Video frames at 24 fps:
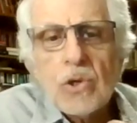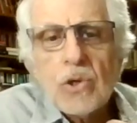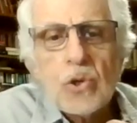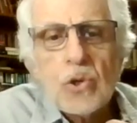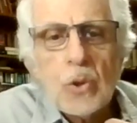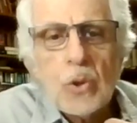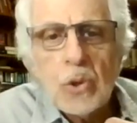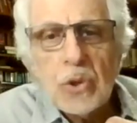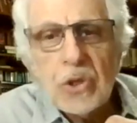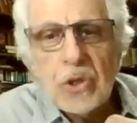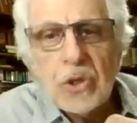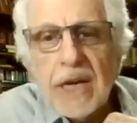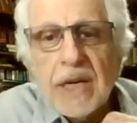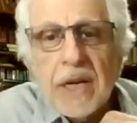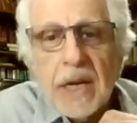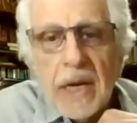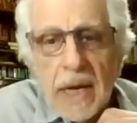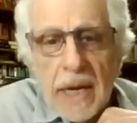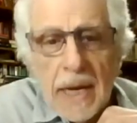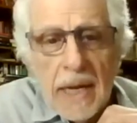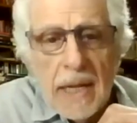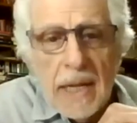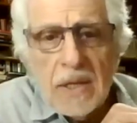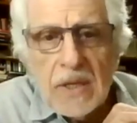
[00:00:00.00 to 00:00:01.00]
to their
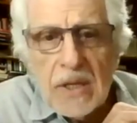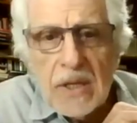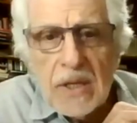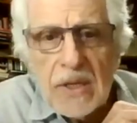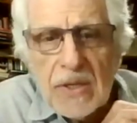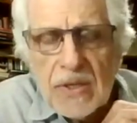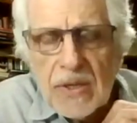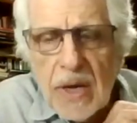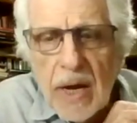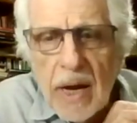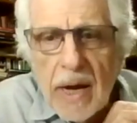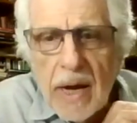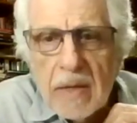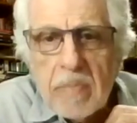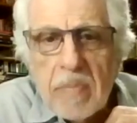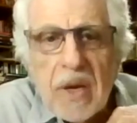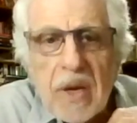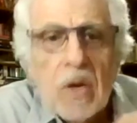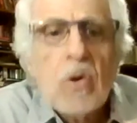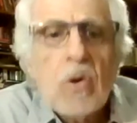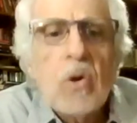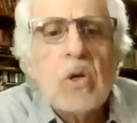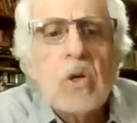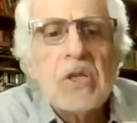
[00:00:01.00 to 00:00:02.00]
healthy side,
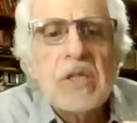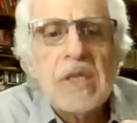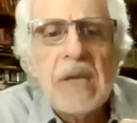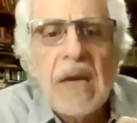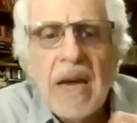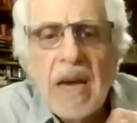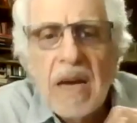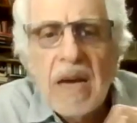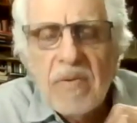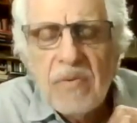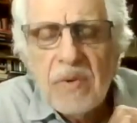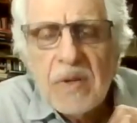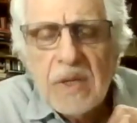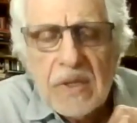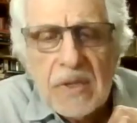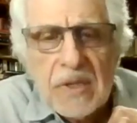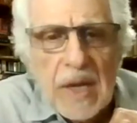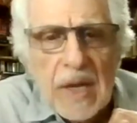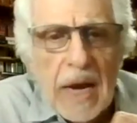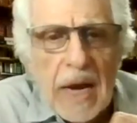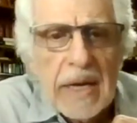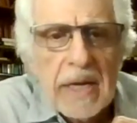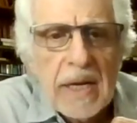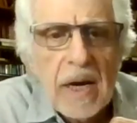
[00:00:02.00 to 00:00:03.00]
because every
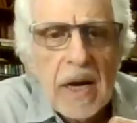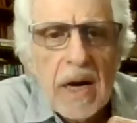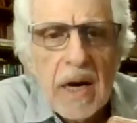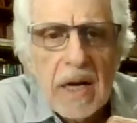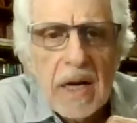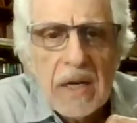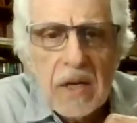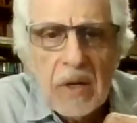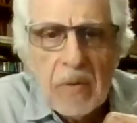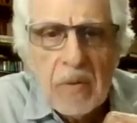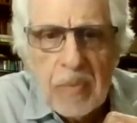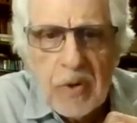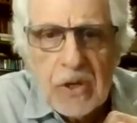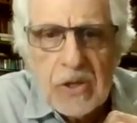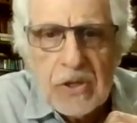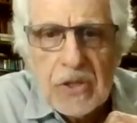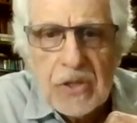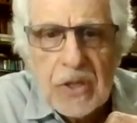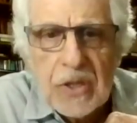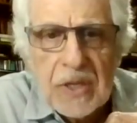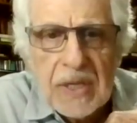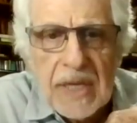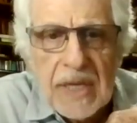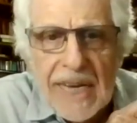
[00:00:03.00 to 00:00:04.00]
psychotic
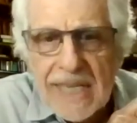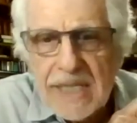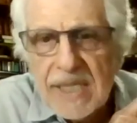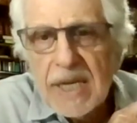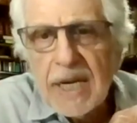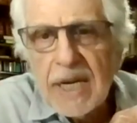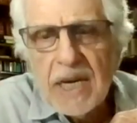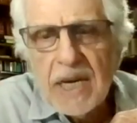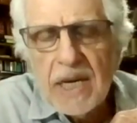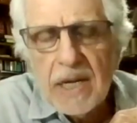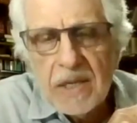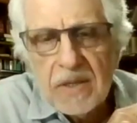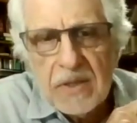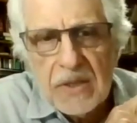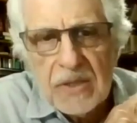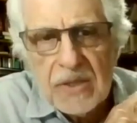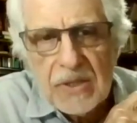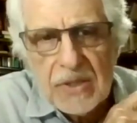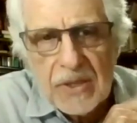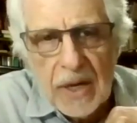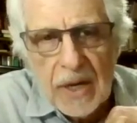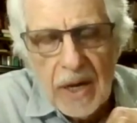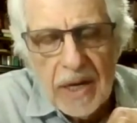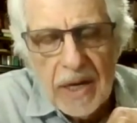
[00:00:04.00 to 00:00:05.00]
person has a healthy
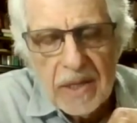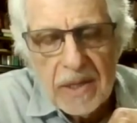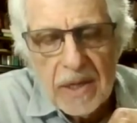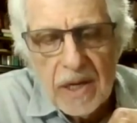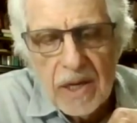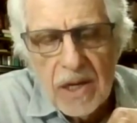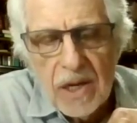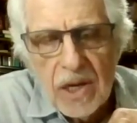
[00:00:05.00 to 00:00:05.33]
side.